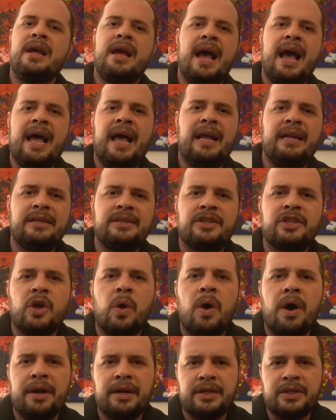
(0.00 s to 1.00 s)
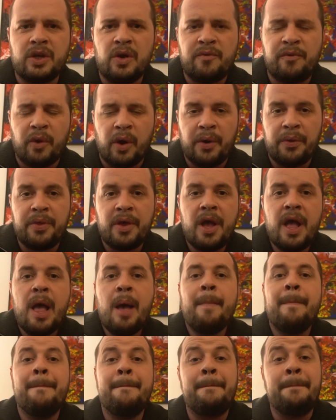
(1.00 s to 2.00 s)
and so on and so forth.
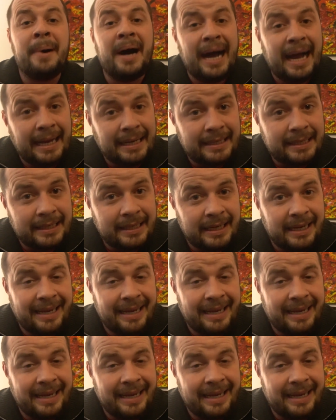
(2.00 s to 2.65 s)
But